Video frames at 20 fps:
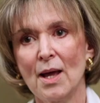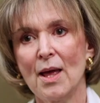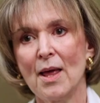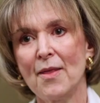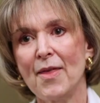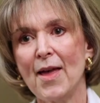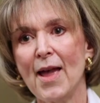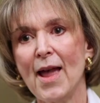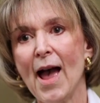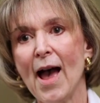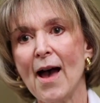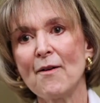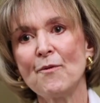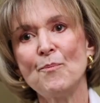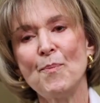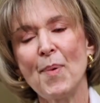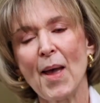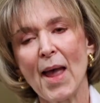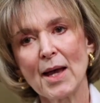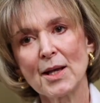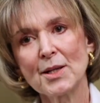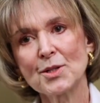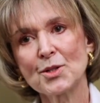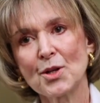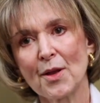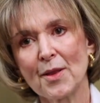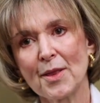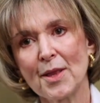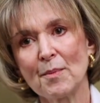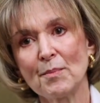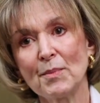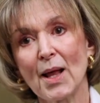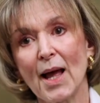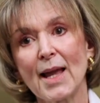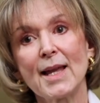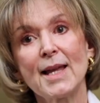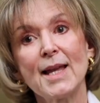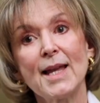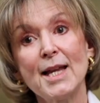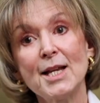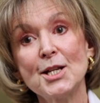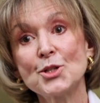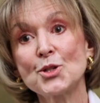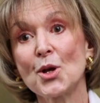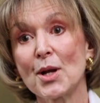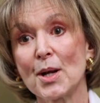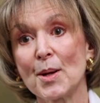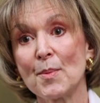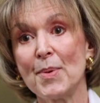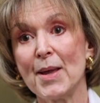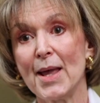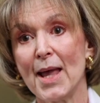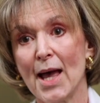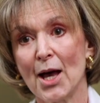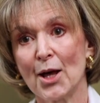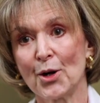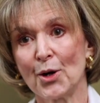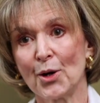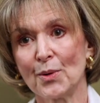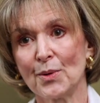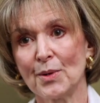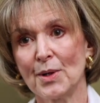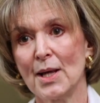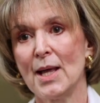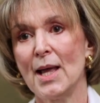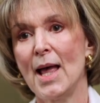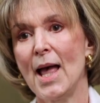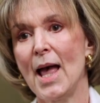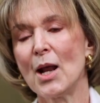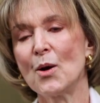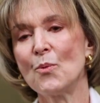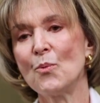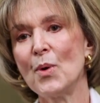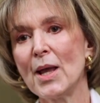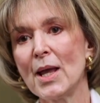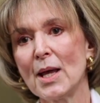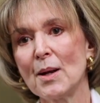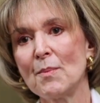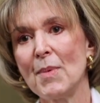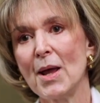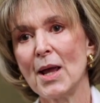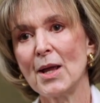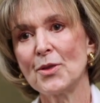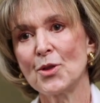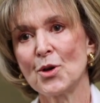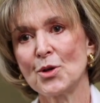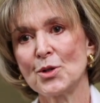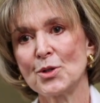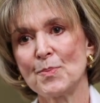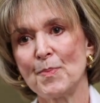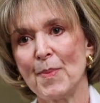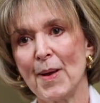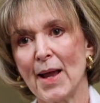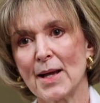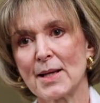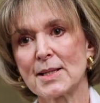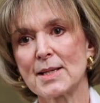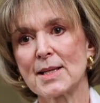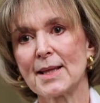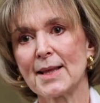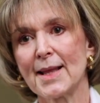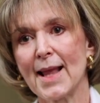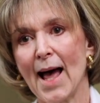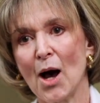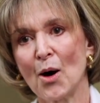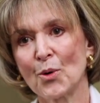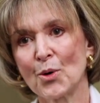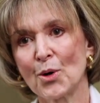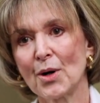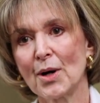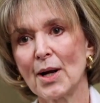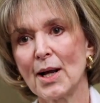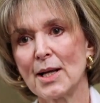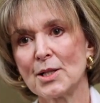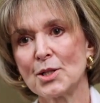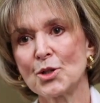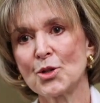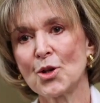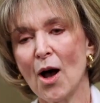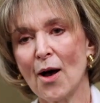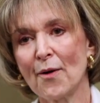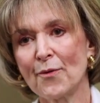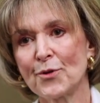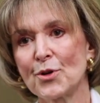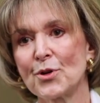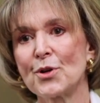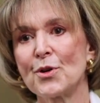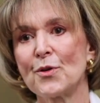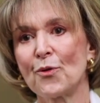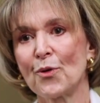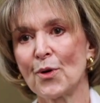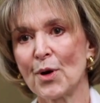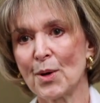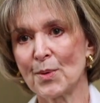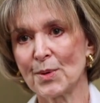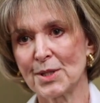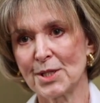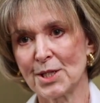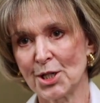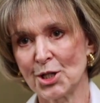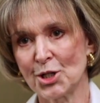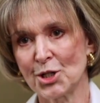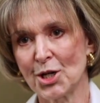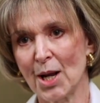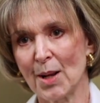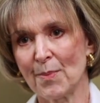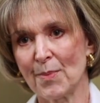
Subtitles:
They have bands on them like keys on a piano, and we can make those bands louder and softer to frequency shape